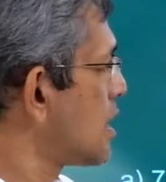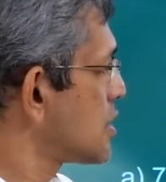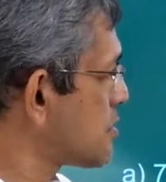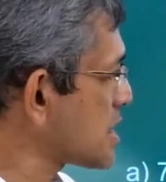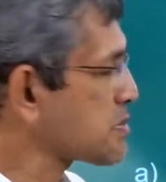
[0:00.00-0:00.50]

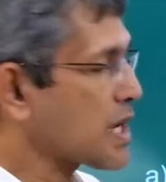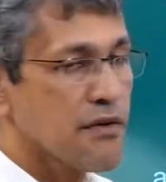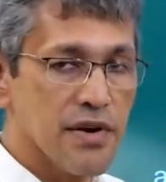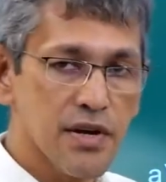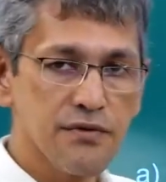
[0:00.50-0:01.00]
must be
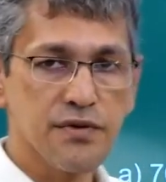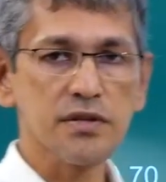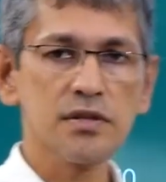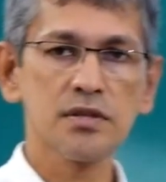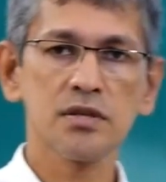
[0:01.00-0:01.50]
aware of
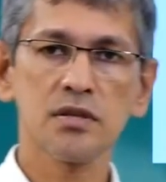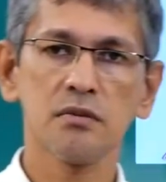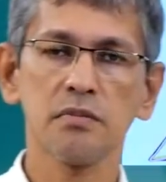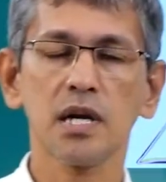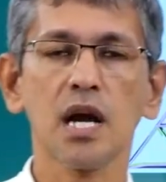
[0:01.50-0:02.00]
this,
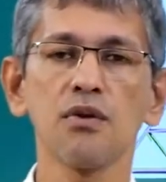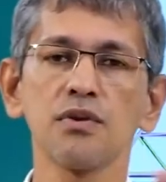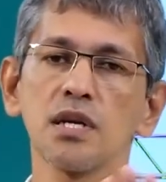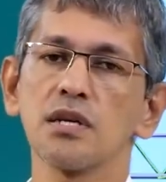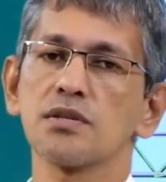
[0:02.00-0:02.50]
but
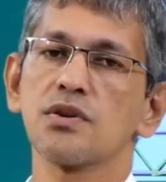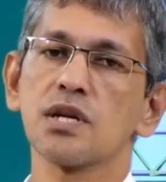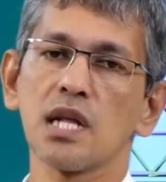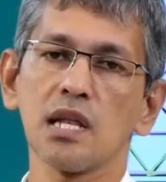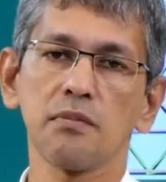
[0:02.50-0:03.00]
counting is
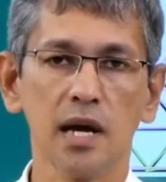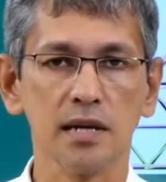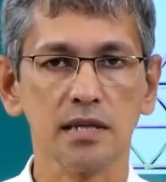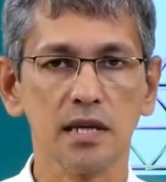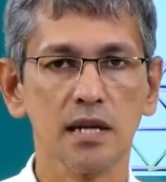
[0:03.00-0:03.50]
not really
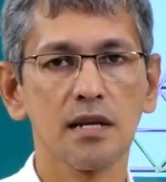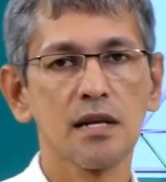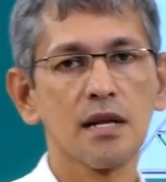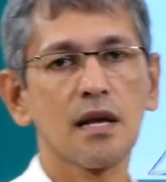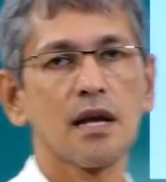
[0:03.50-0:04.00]
practical.
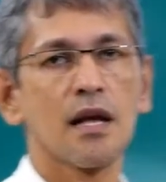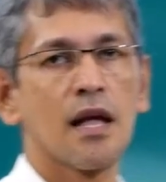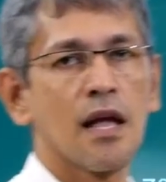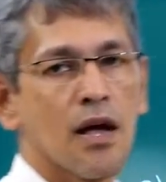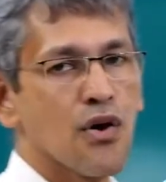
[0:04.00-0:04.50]

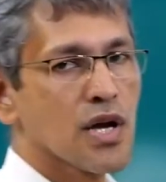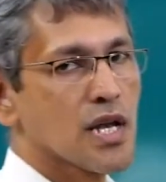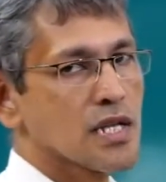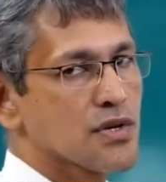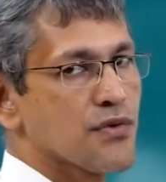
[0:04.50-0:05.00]
Okay, let's go